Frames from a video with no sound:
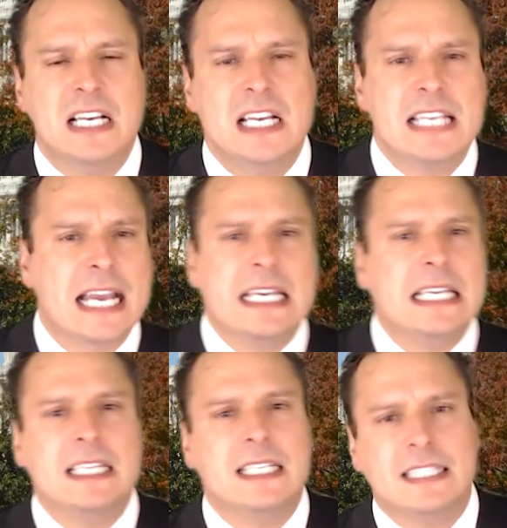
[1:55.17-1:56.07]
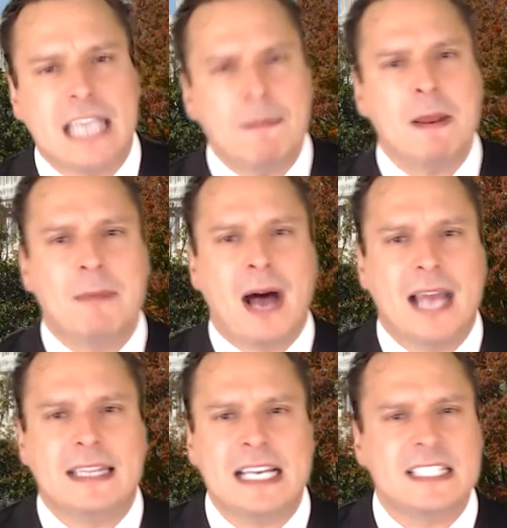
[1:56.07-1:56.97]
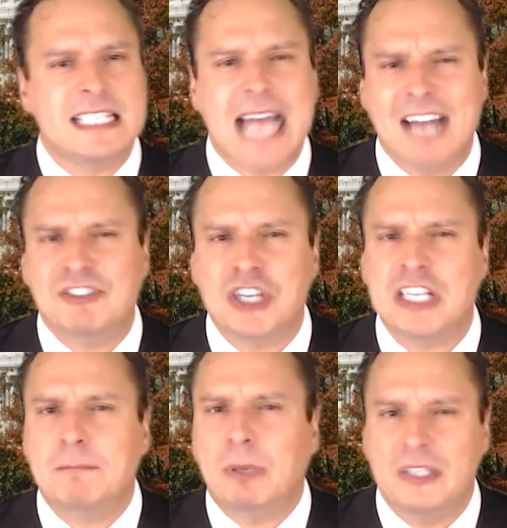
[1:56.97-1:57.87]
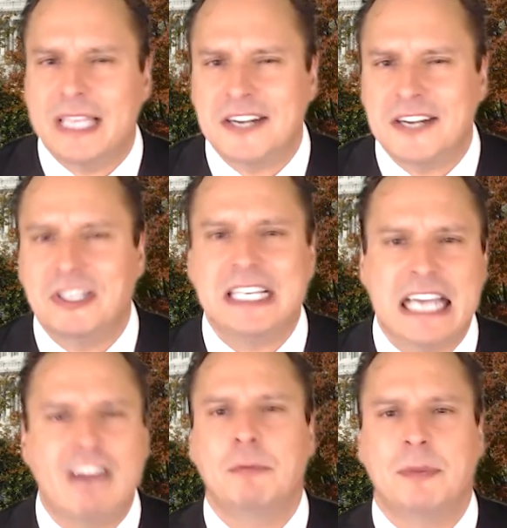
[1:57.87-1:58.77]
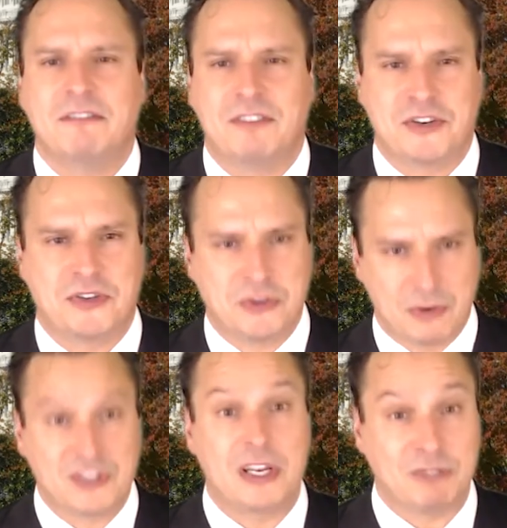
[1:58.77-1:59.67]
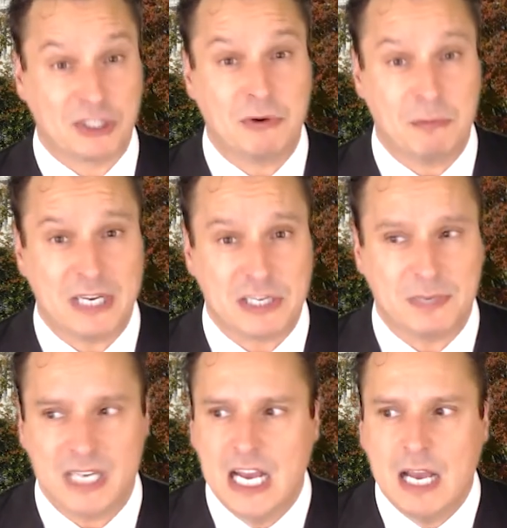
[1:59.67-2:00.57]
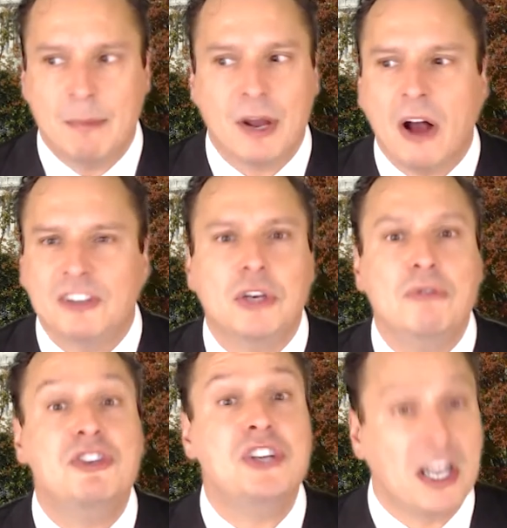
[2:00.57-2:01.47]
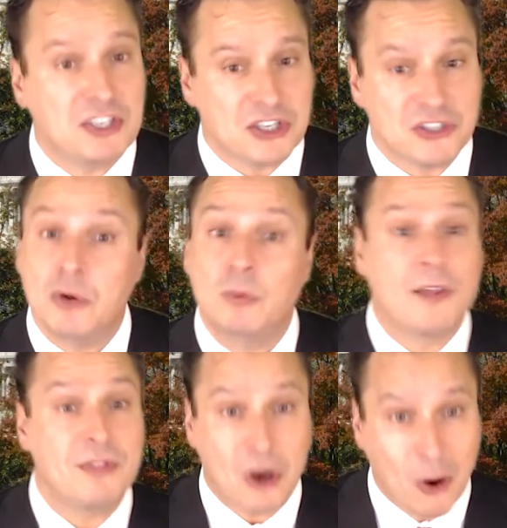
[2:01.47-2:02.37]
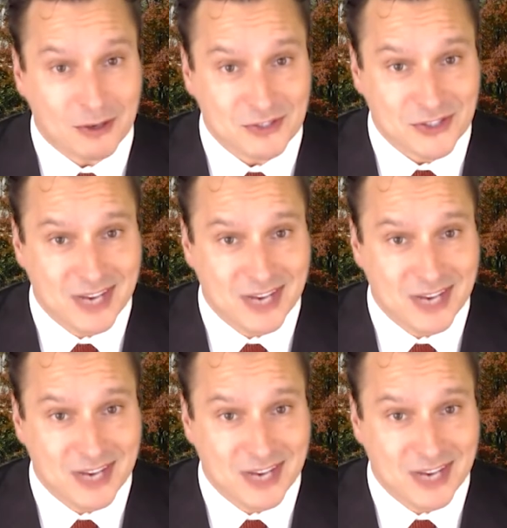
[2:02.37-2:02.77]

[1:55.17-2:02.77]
Second, keep in mind that it's not just political and government officials who are subject to impeachment, but also judges who run the courts.